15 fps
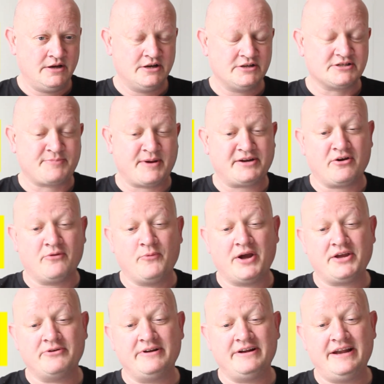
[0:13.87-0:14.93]
Depending on
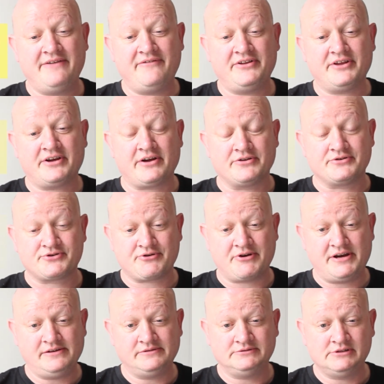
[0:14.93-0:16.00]
where you live in the
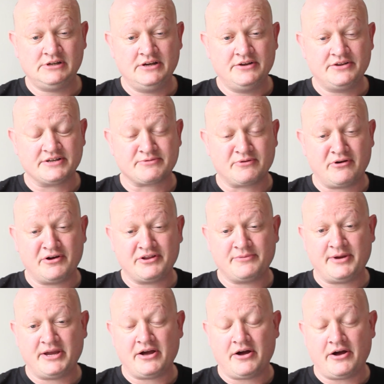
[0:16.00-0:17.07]
country, this will
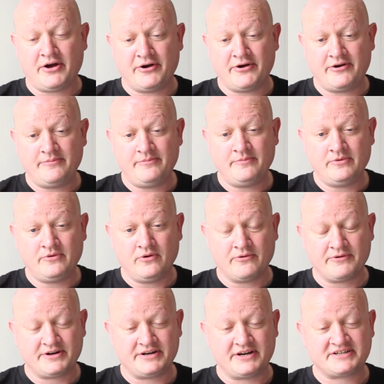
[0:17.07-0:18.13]
either be at home
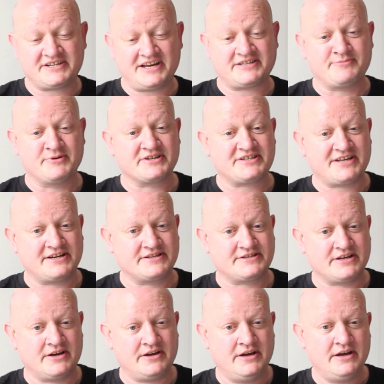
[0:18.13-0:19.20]
or in an assessment
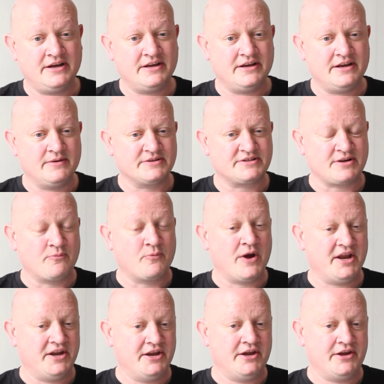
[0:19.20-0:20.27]
centre
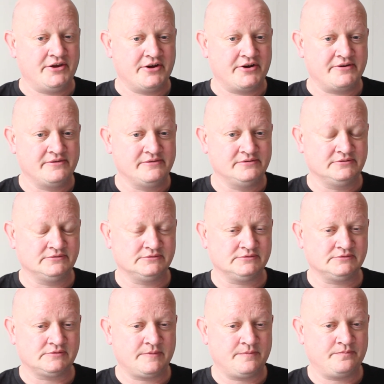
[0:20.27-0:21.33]
somewhere near you.
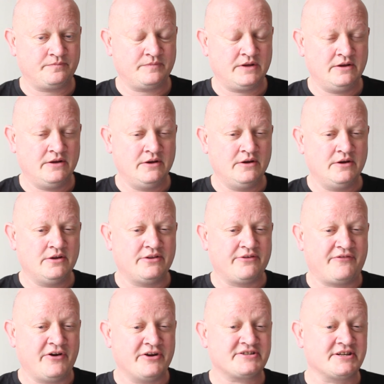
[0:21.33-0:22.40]

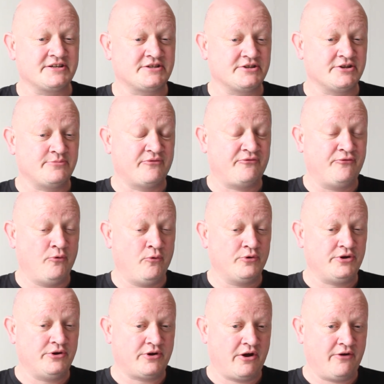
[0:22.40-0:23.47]
The first thing to do
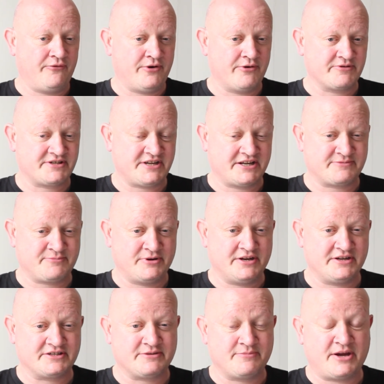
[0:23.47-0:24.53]
before you go for your assessment
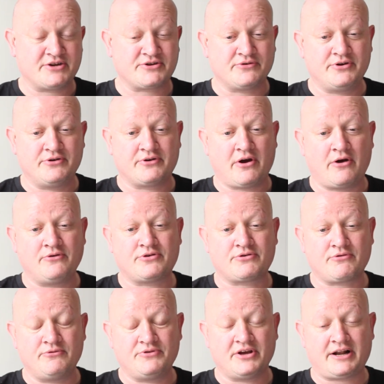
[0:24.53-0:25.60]
is to make sure you go
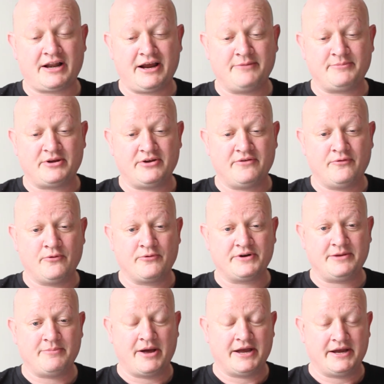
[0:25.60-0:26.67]
through the claim that you've
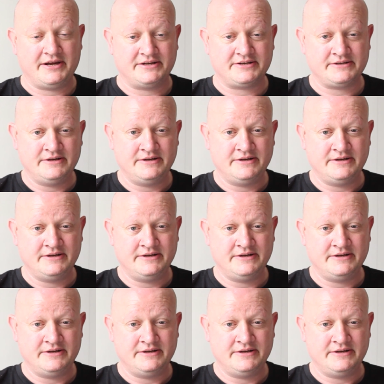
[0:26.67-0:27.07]
already made.